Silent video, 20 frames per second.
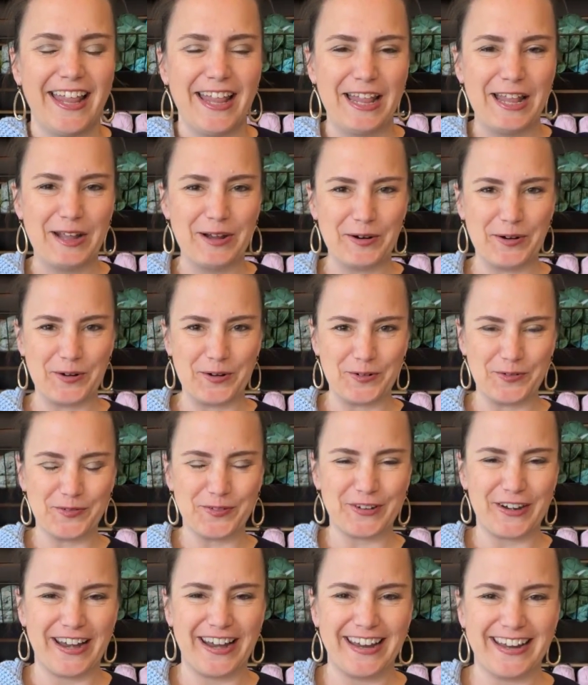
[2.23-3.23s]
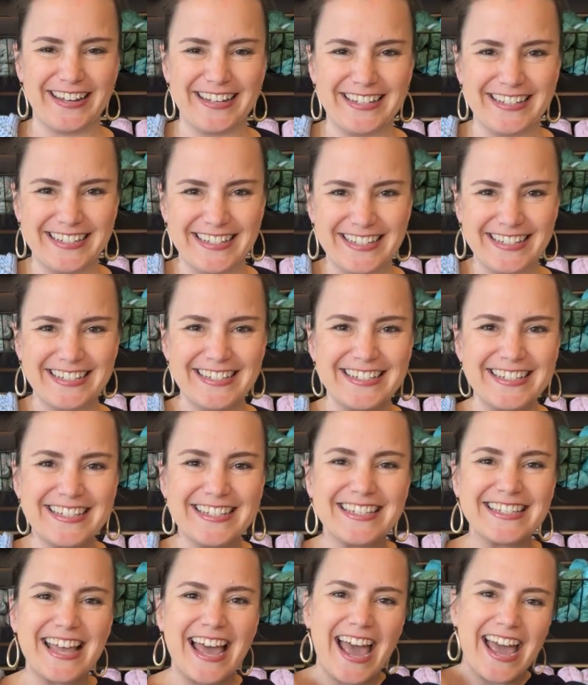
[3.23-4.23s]
Hello,
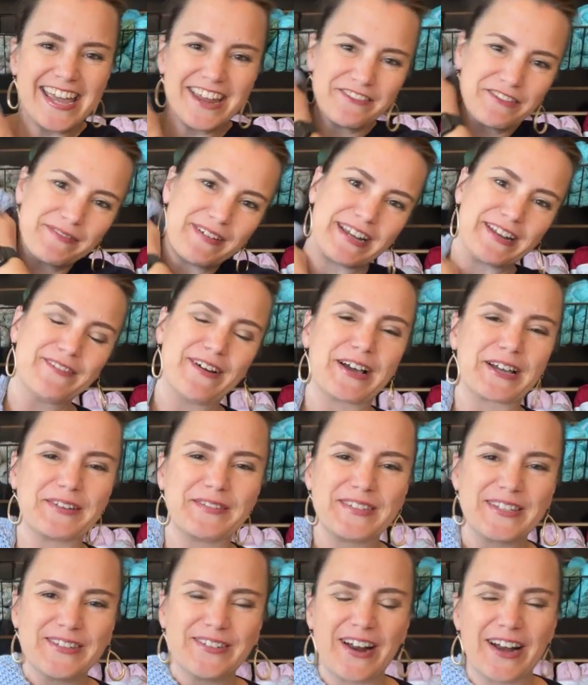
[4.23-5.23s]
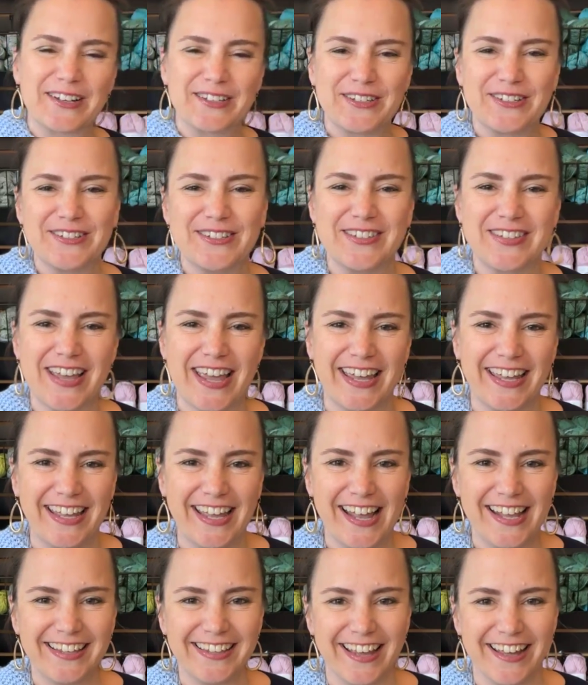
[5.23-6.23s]
friends. Hi, everybody. Welcome to our
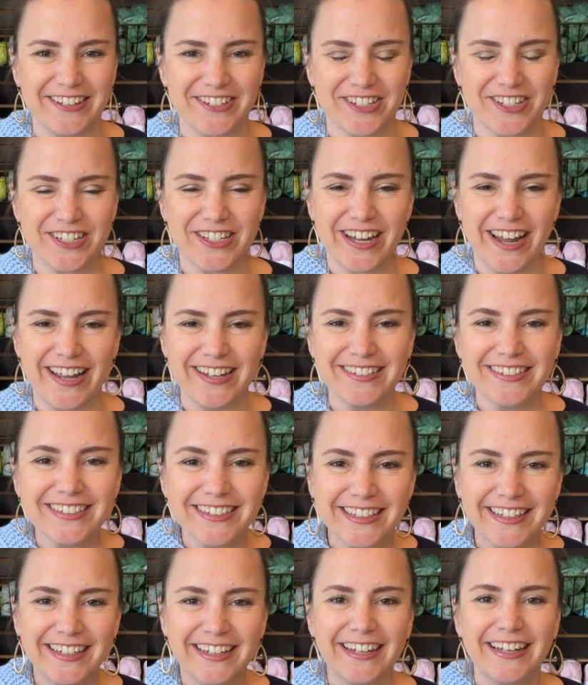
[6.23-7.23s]
Tuesday lunch chat.